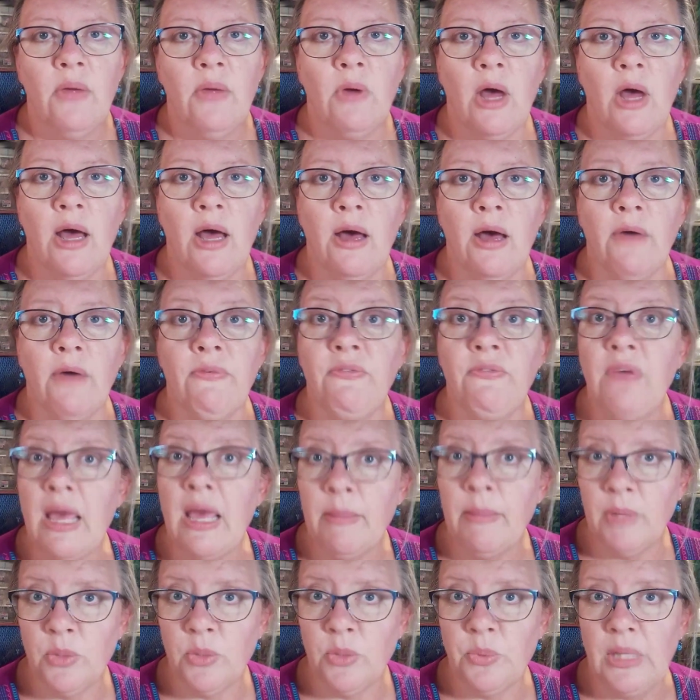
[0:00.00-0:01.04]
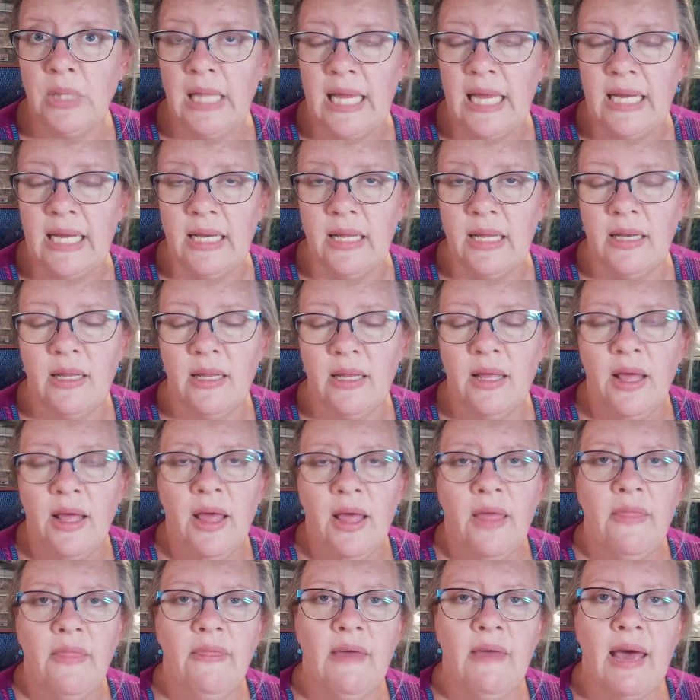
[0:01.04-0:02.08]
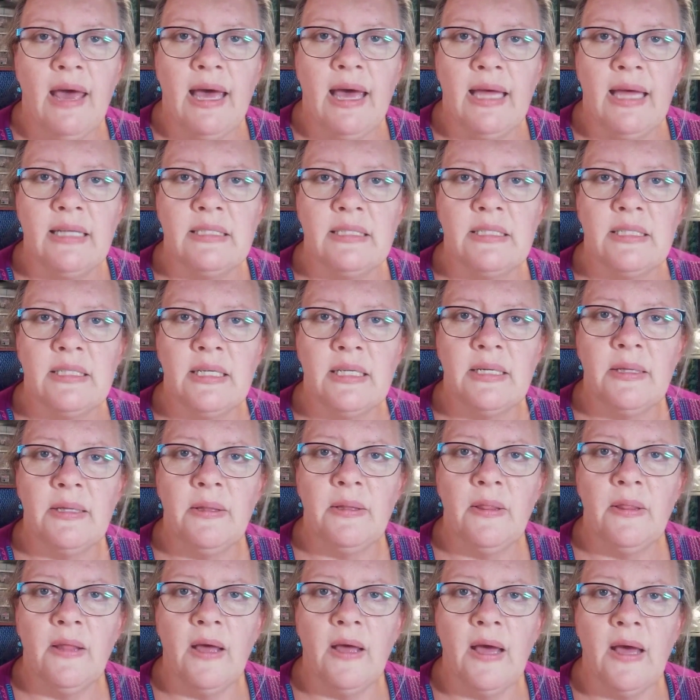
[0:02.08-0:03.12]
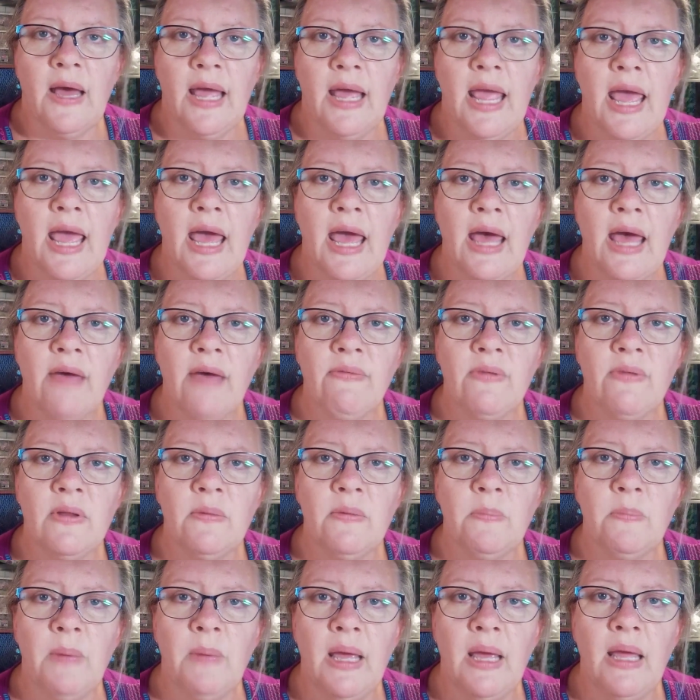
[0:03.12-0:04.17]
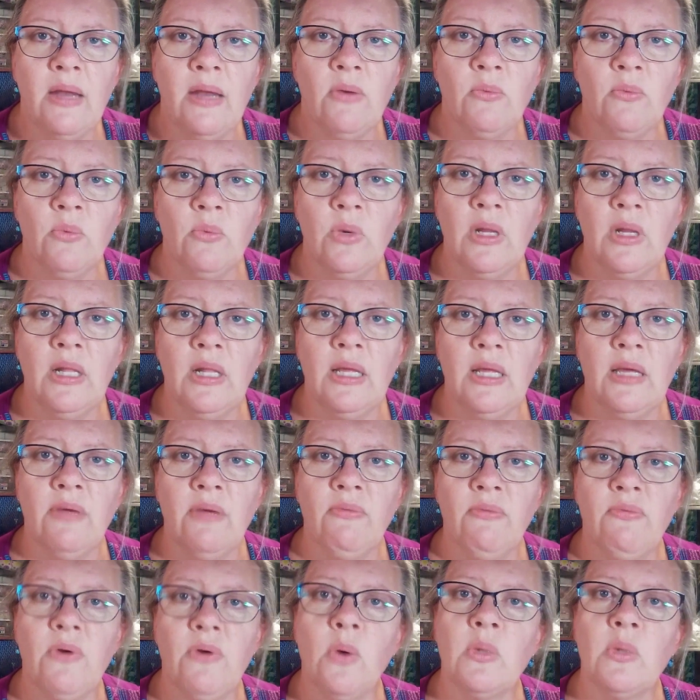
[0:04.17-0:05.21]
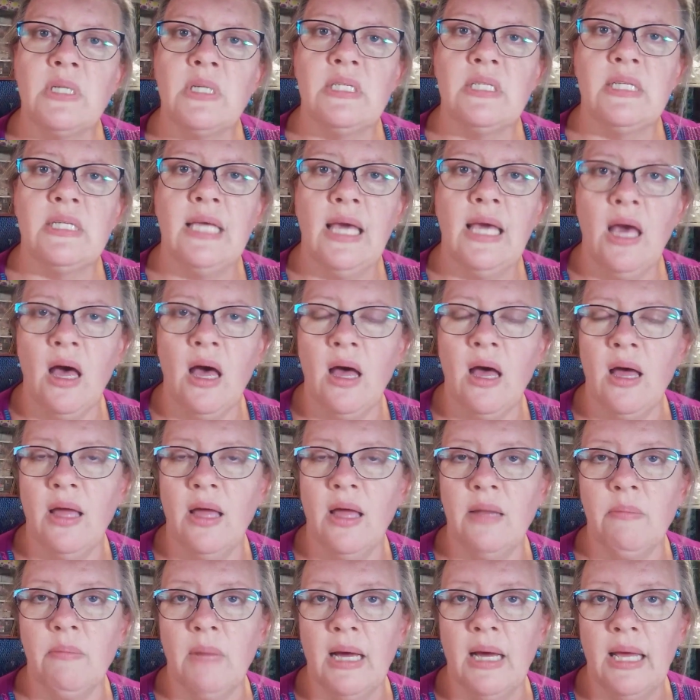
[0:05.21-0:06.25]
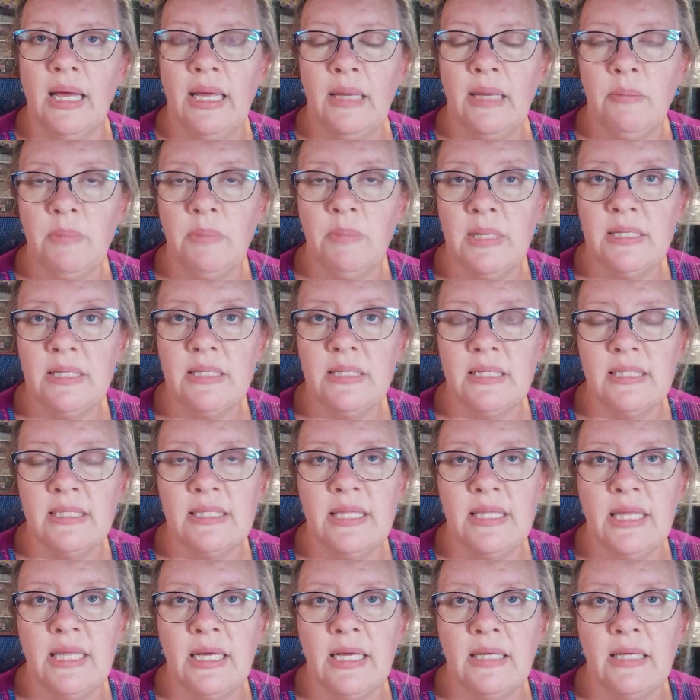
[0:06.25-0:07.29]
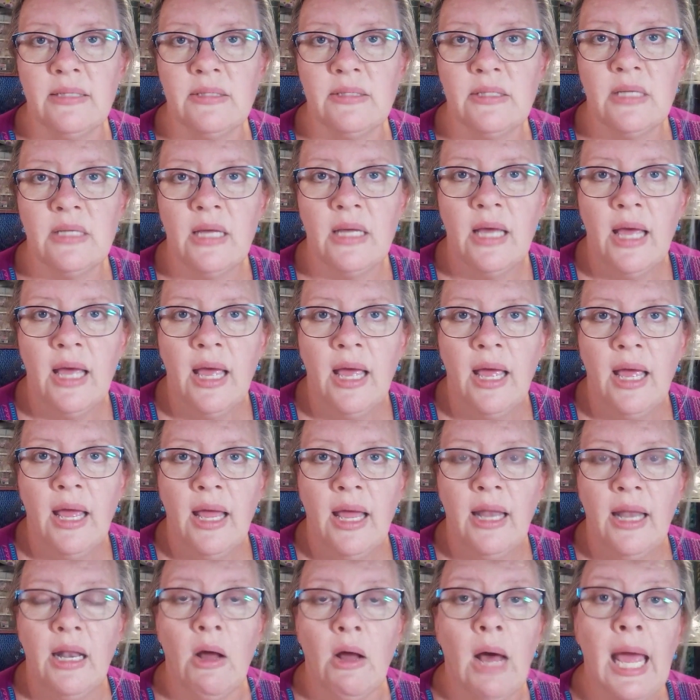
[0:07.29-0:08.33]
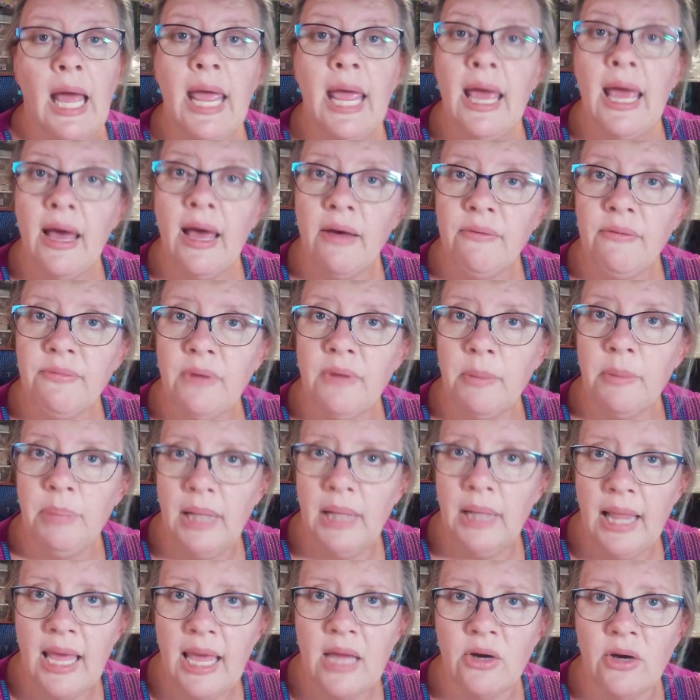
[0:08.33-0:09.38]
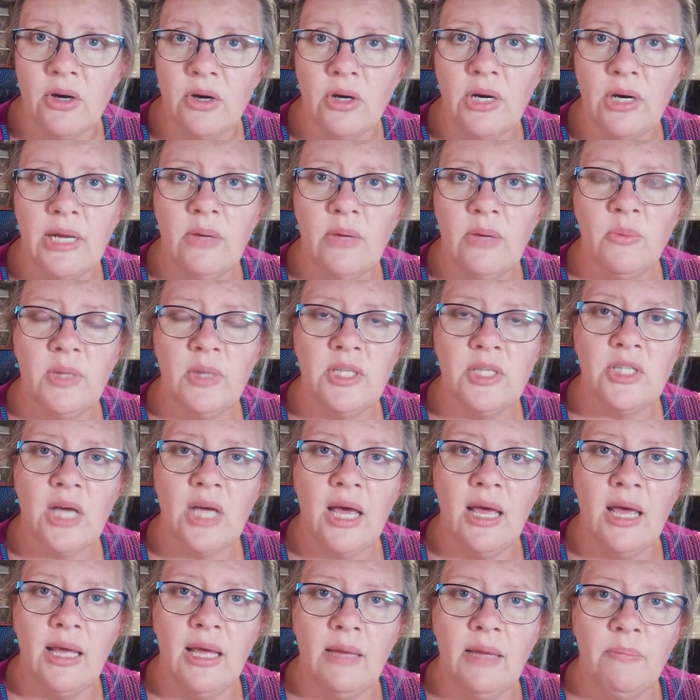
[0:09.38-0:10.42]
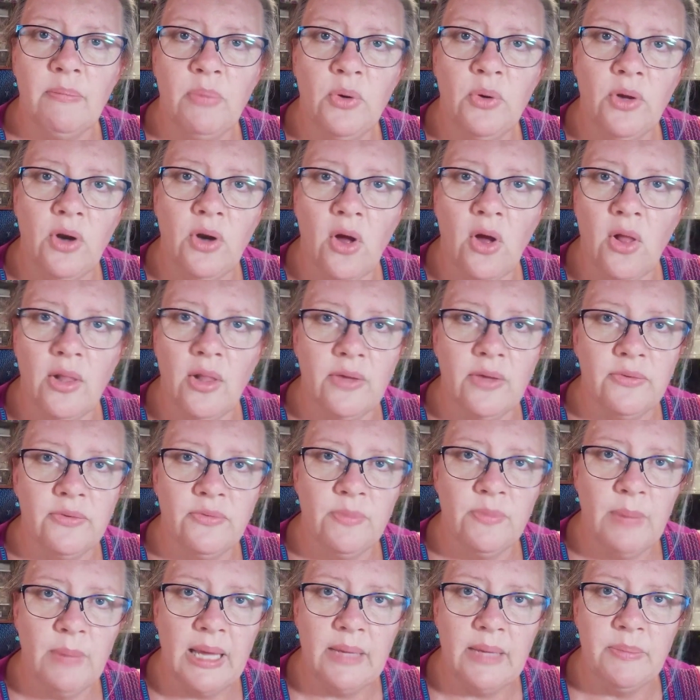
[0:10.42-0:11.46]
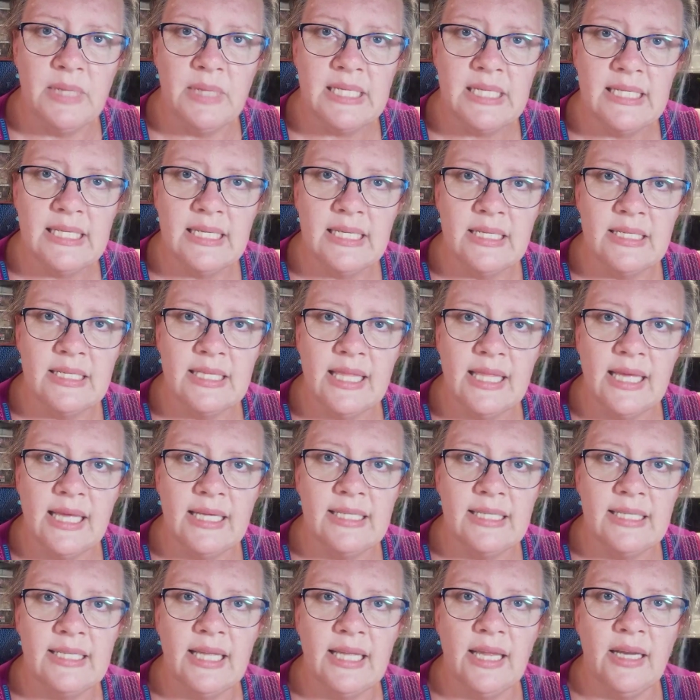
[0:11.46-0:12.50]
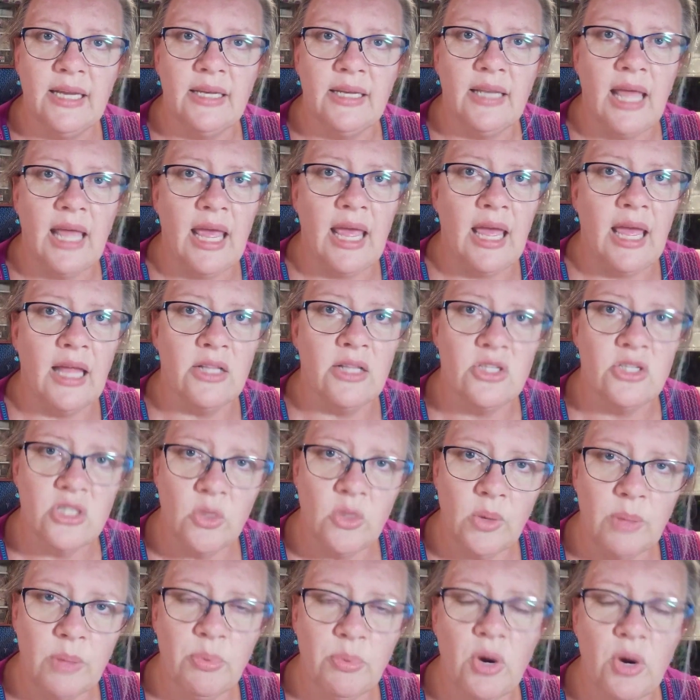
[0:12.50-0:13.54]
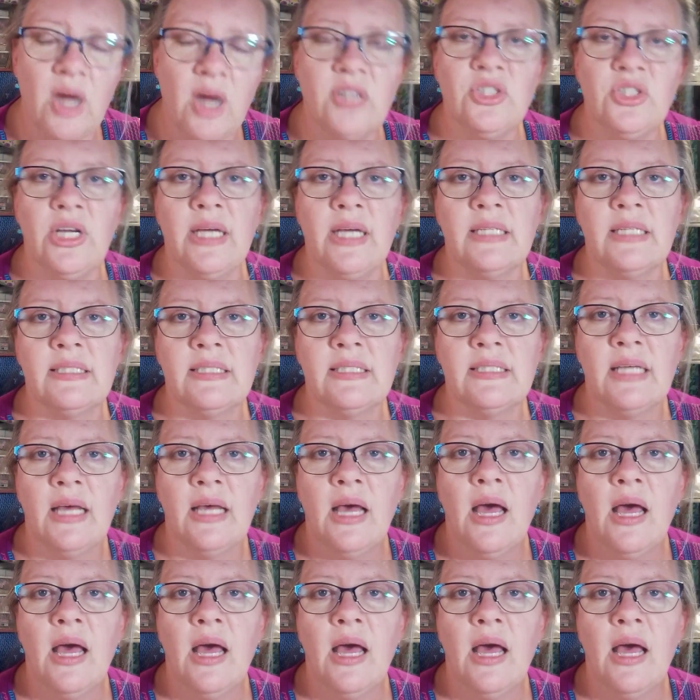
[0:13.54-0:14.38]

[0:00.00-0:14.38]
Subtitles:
family related that I haven't been really focusing on my business things. Now I have a planner in which I put all of my business things in and sewing projects,